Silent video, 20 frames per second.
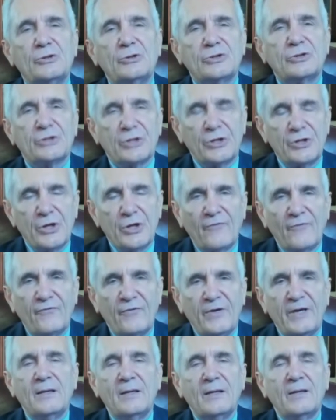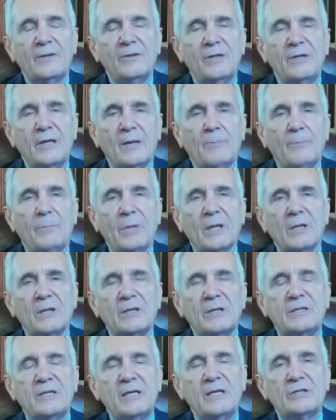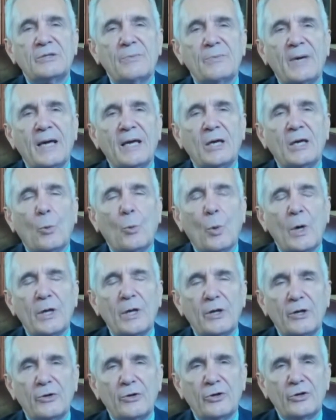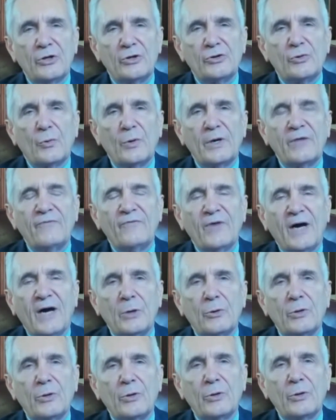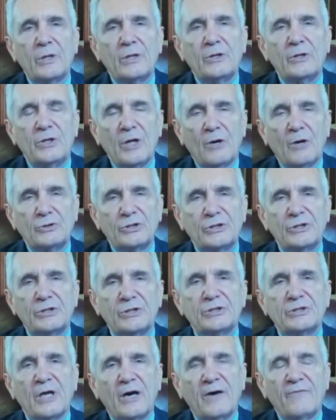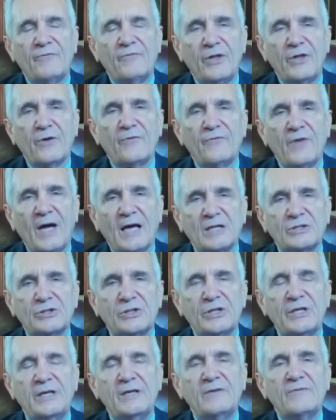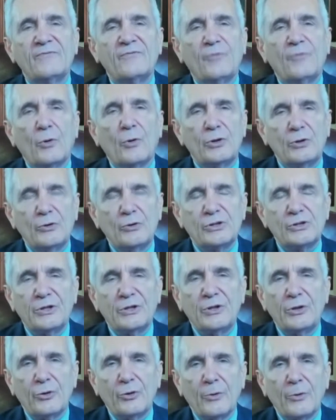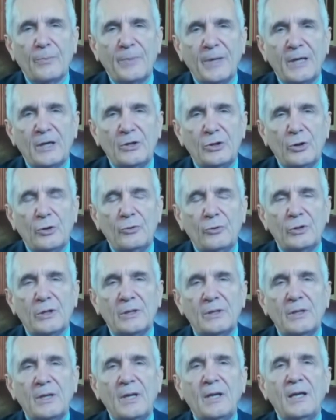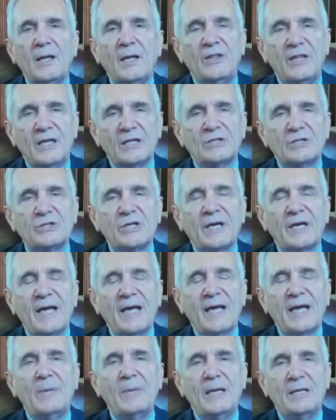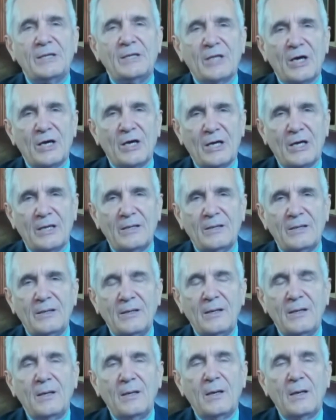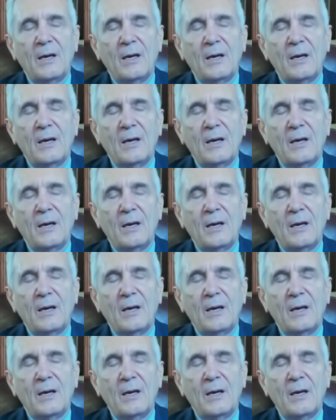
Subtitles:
to Sanofi the ability to make 125 million doses of their vaccine for use in the European Union. This can be done.